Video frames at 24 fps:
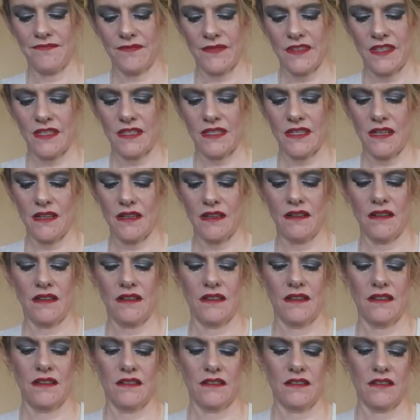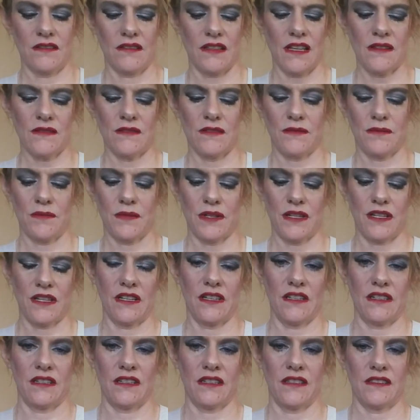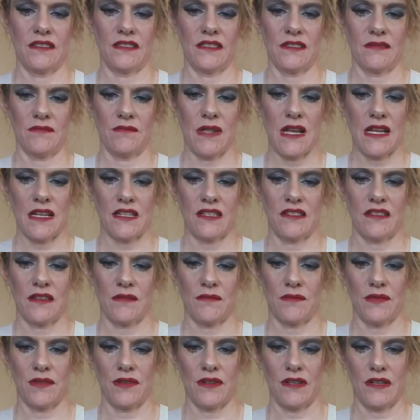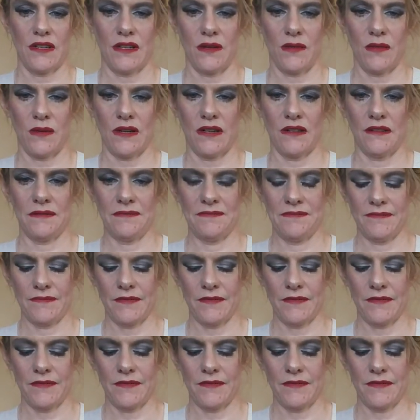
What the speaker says: You see, so that one's pretty good because it matches up pretty well.